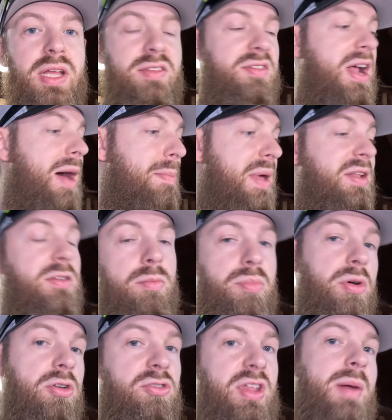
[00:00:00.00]
It's not meant to
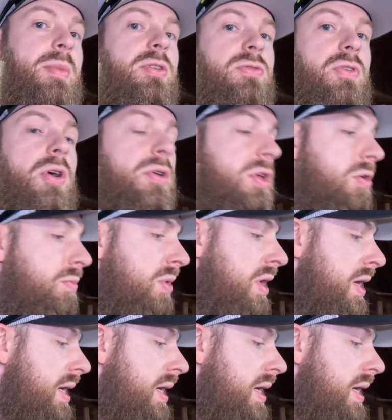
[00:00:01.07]
push that much volume.